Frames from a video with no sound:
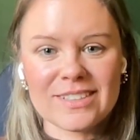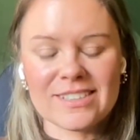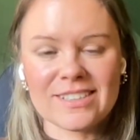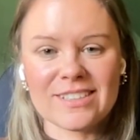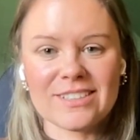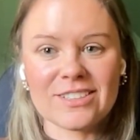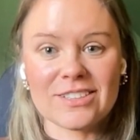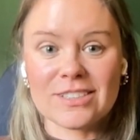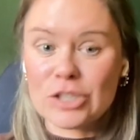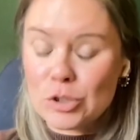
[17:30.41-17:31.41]
Is it
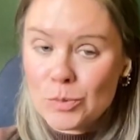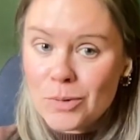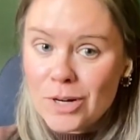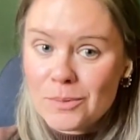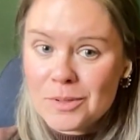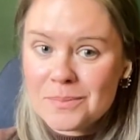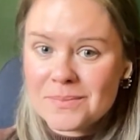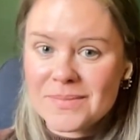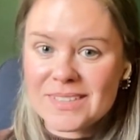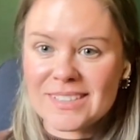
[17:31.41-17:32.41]
just a you
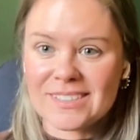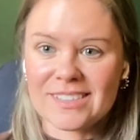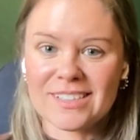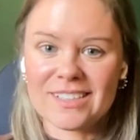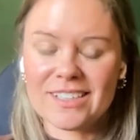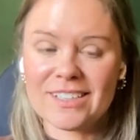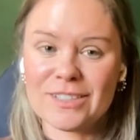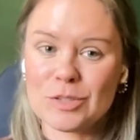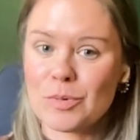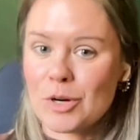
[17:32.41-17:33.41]
problem? Is it a
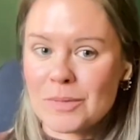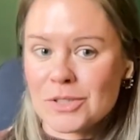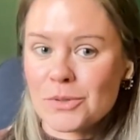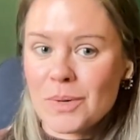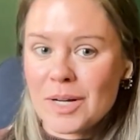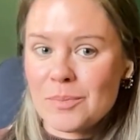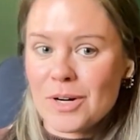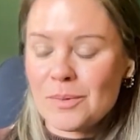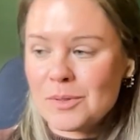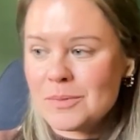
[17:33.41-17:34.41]
departmental wide
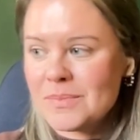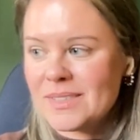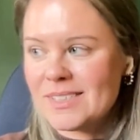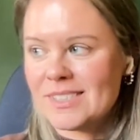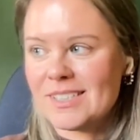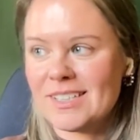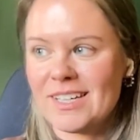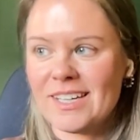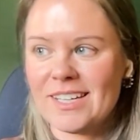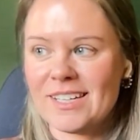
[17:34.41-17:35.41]
problem? Is it
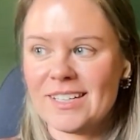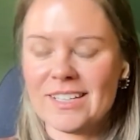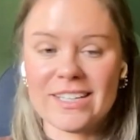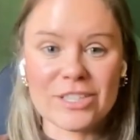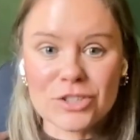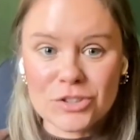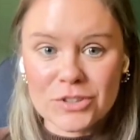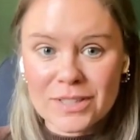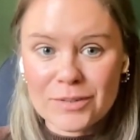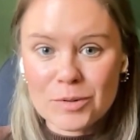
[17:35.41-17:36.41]
a
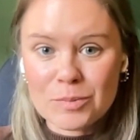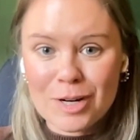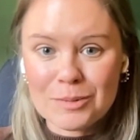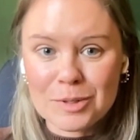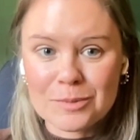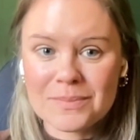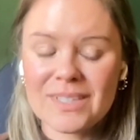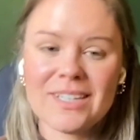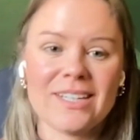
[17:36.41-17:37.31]
industry level problem?